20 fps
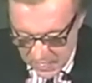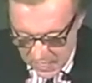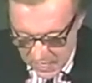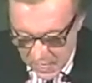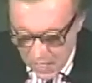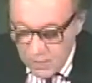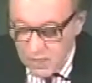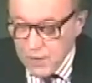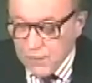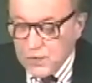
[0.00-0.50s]

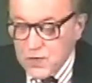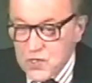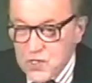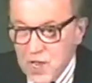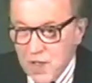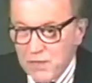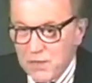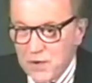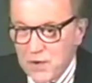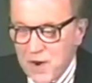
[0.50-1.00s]
only for
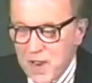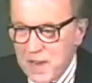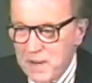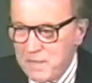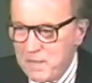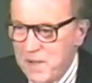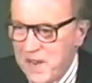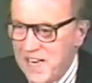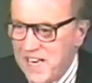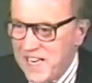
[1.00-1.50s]
7 or
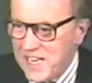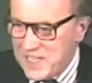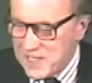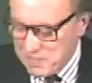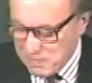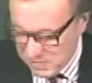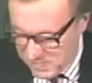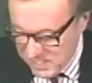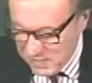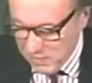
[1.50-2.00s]
8 minutes,
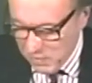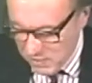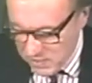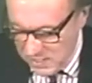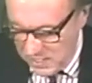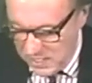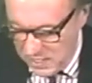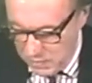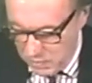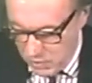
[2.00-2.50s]
but
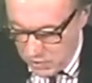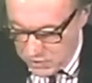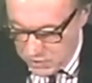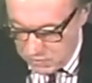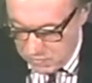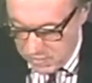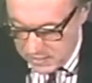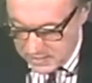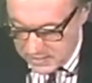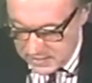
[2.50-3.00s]
he was
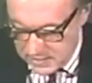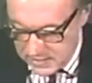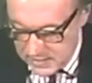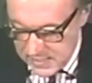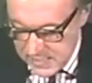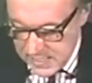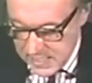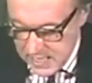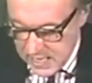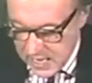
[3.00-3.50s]
arrested.
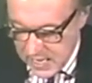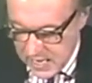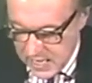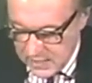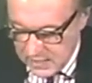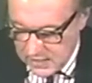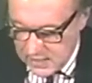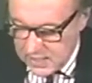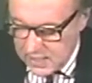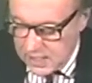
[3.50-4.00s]

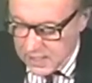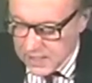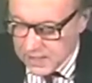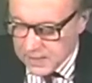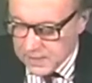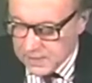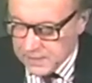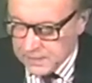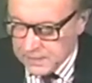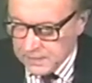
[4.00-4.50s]
And
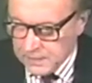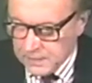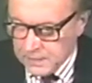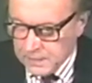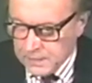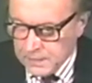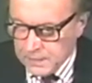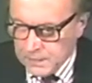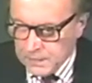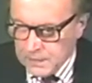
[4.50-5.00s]

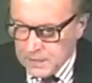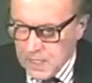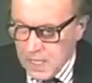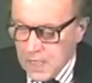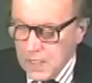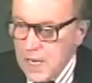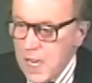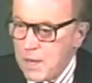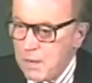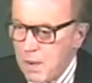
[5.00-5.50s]

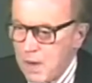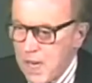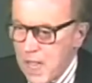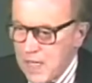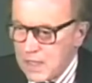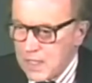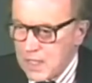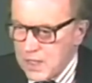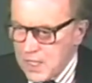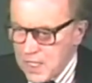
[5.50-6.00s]
then one
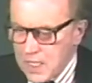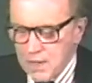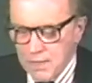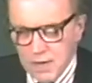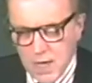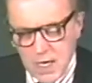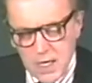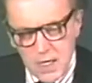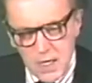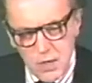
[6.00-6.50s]
had the thing of
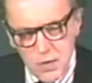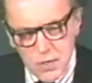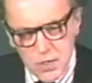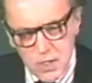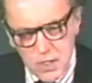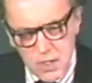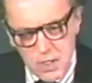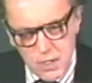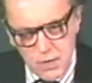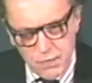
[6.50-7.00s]
getting used
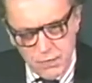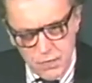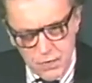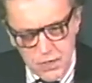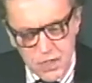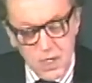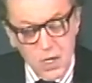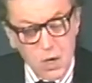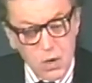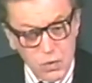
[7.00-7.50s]
to the
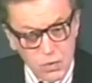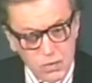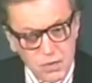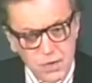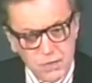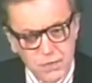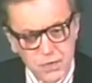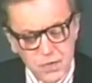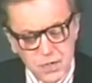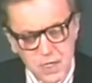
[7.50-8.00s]
difference, the old
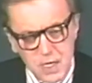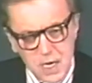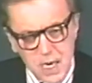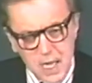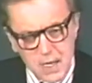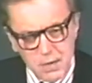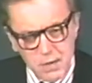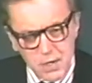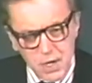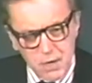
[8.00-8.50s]
difference in
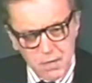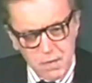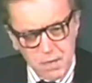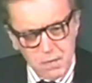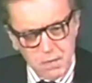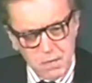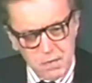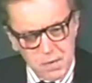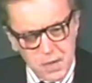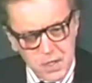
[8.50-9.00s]
language. I
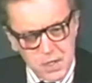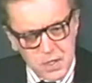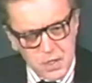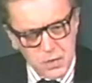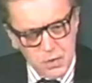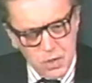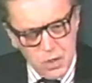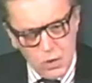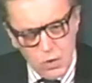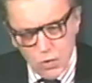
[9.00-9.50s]
remember we went to
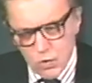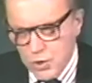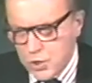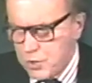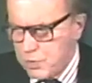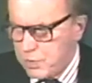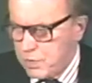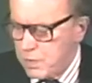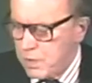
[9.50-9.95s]
do a launch